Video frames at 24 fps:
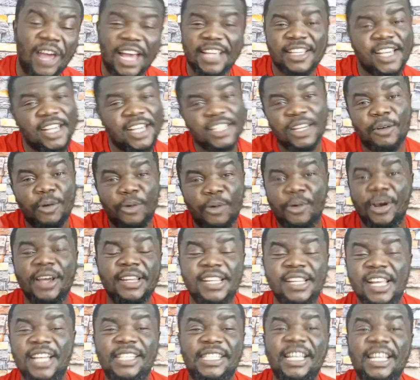eh, yeah, you will
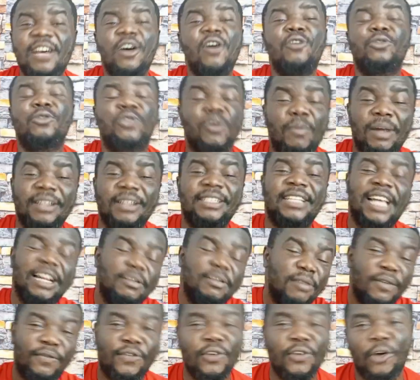hear the
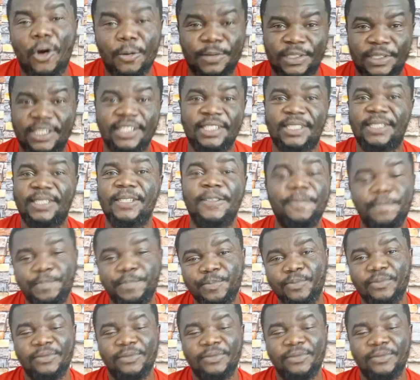automatically with few options name.